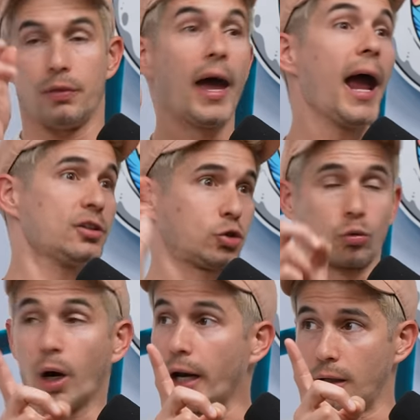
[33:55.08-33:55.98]
That's
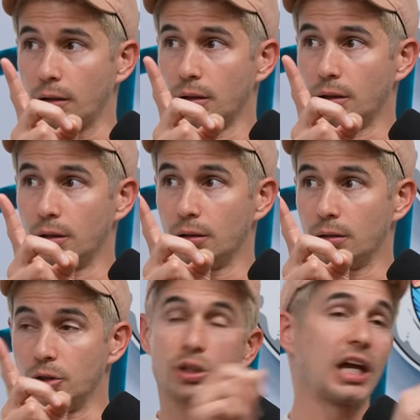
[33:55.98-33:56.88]
great.
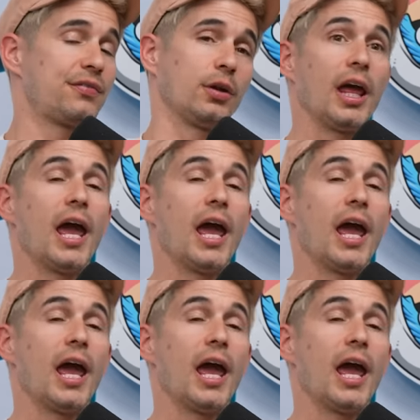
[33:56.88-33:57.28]
You can't feel